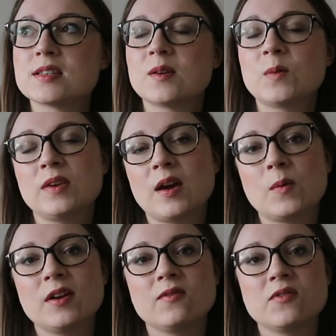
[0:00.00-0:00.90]
So yeah,
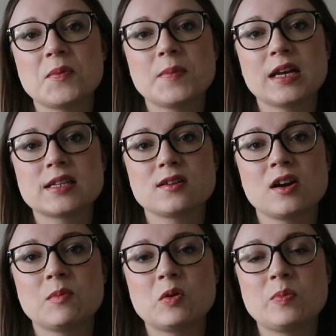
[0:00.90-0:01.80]
when I film next
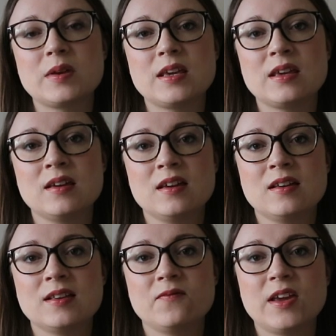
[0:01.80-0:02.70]
time, it will be
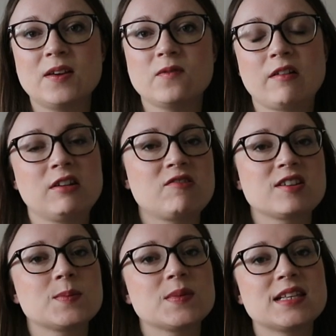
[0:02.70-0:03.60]
feeling very
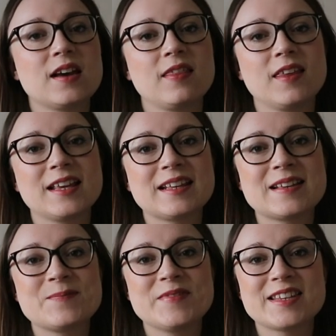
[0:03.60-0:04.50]
Christmassy, I think.
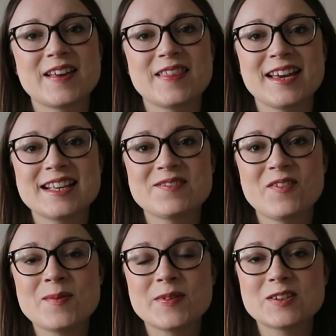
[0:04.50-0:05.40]
So thanks
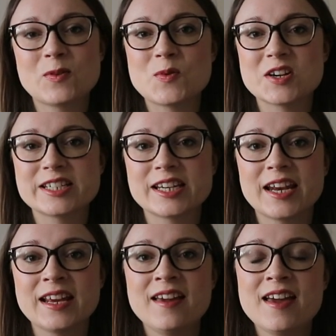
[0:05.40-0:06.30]
very much for
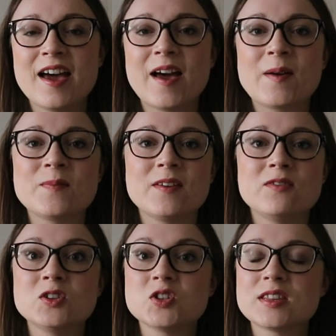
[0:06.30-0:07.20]
watching.
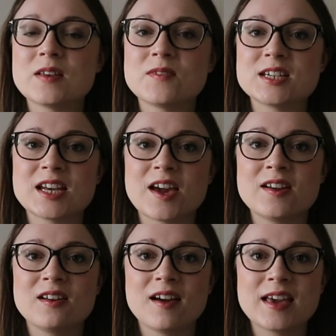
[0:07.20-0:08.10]
If you enjoyed the
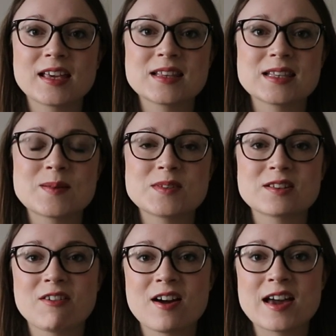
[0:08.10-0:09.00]
video, like and
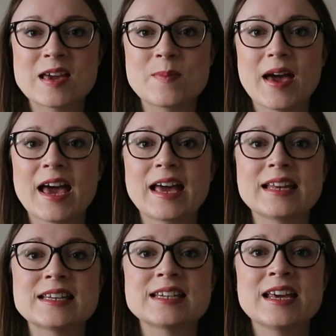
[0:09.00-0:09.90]
subscribe,
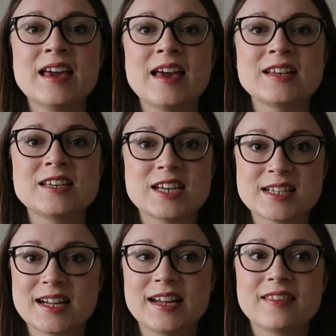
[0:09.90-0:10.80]
and
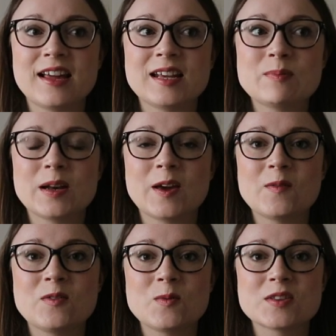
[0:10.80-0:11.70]
just click that link below
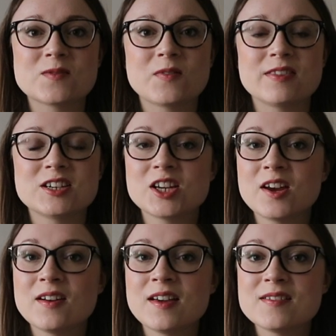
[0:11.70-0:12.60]
if you want to find the
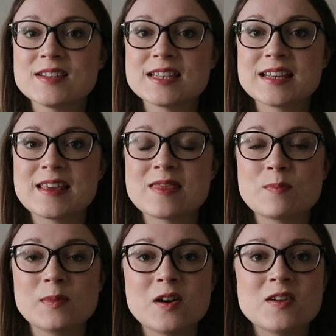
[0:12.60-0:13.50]
show notes in the
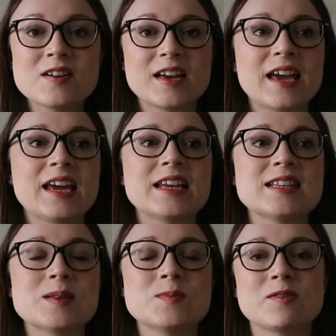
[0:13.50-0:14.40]
blog,
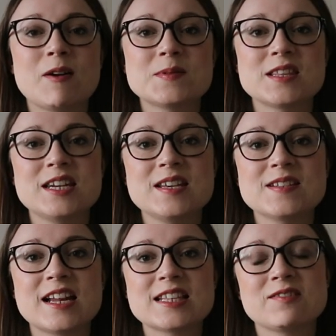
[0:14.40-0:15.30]
and subscribe to the
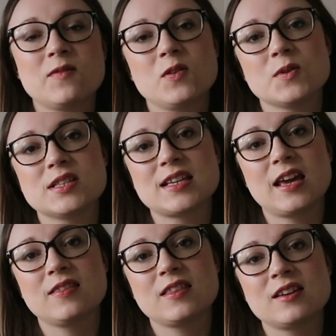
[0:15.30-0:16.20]
newsletter if you want to
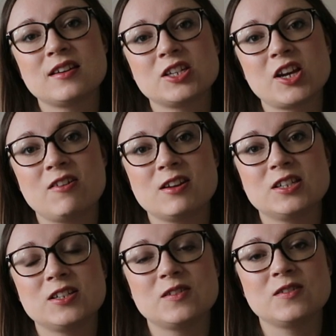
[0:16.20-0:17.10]
get the show
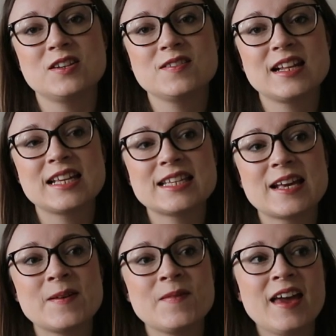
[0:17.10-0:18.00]
notes to your
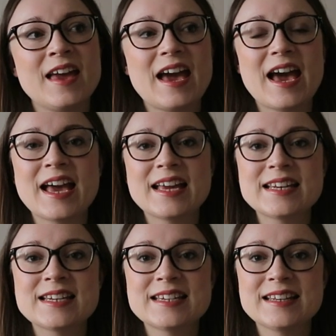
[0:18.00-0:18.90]
newsletter.
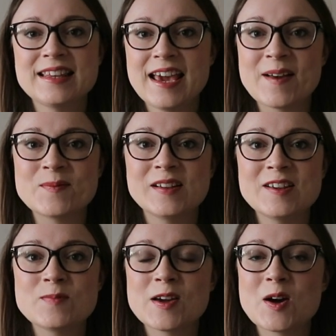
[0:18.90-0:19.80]
And yeah,
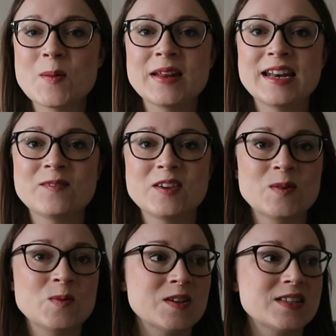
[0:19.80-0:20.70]
leave me a comment if
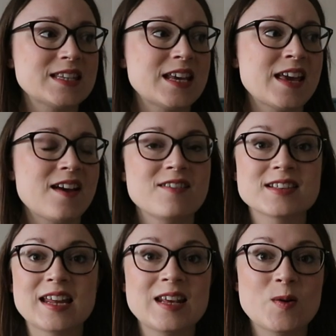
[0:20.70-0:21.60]
you want to
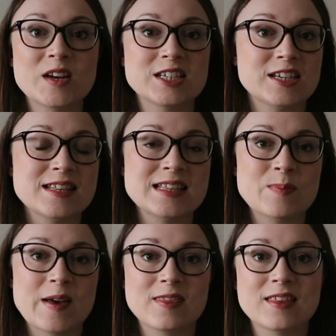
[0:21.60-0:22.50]
ask any questions
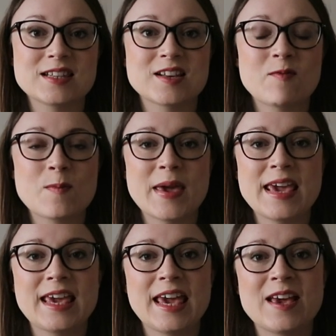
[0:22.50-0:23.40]
about things that I've been
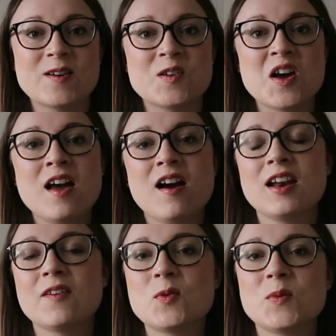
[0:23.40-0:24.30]
making, or
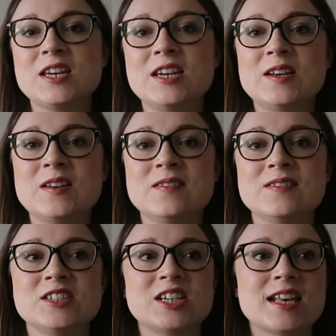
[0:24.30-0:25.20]
I love it when
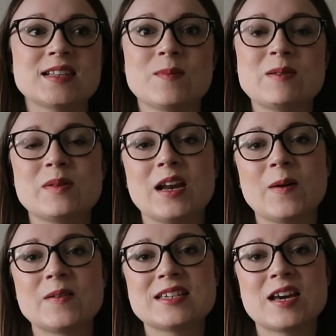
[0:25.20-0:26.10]
you share something below
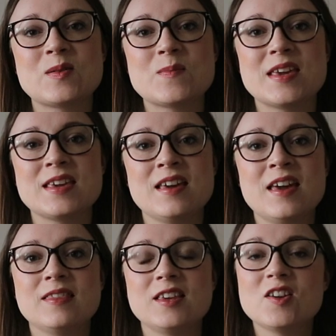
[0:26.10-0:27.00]
and tell me
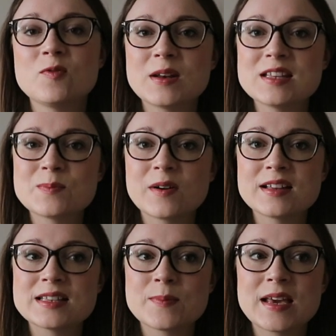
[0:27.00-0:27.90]
that you've been
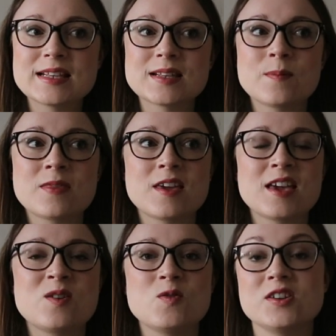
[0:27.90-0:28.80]
inspired to make
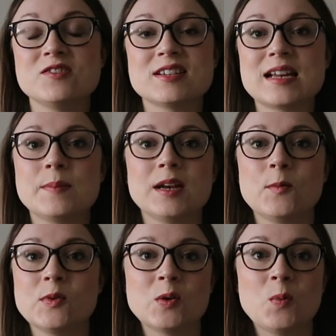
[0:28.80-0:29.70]
something, or you just let me
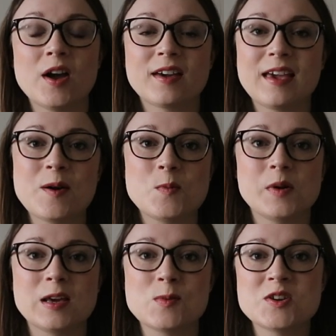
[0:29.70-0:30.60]
know what you're working on
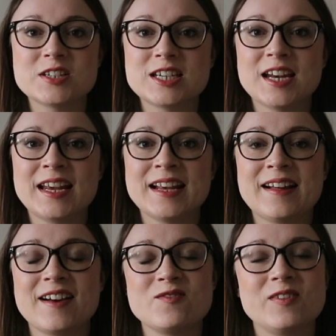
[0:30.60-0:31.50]
while you're
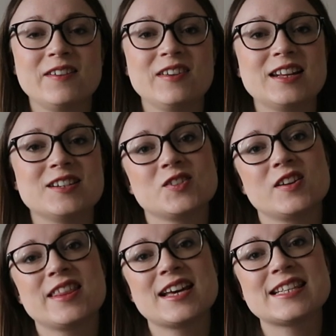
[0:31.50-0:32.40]
watching. I really, really
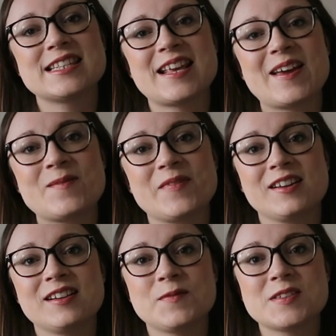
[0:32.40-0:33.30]
enjoy that. So
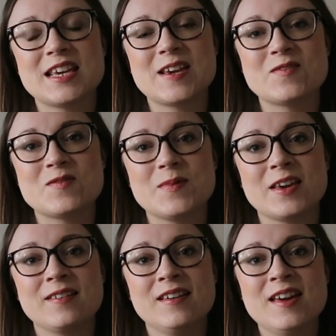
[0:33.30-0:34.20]
I'd love to hear from
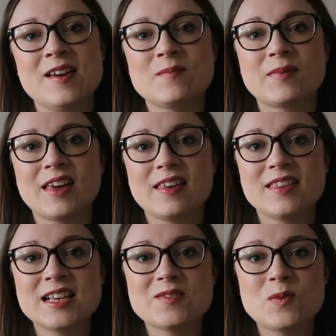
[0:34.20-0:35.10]
you. But
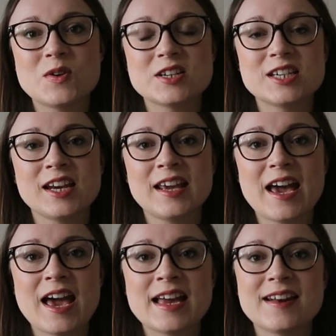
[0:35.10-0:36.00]
thanks for watching,
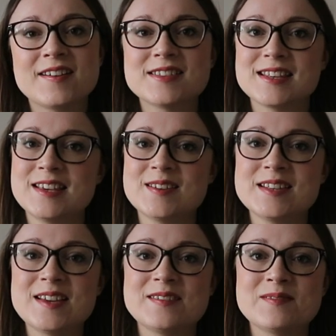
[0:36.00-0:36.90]
and I'll see you
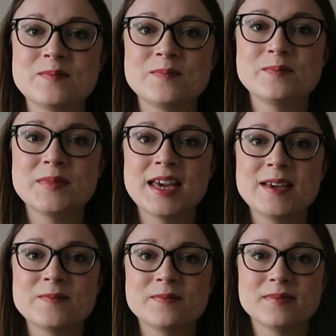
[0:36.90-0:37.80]
soon.
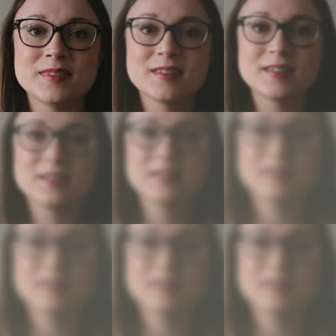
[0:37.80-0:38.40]
Bye.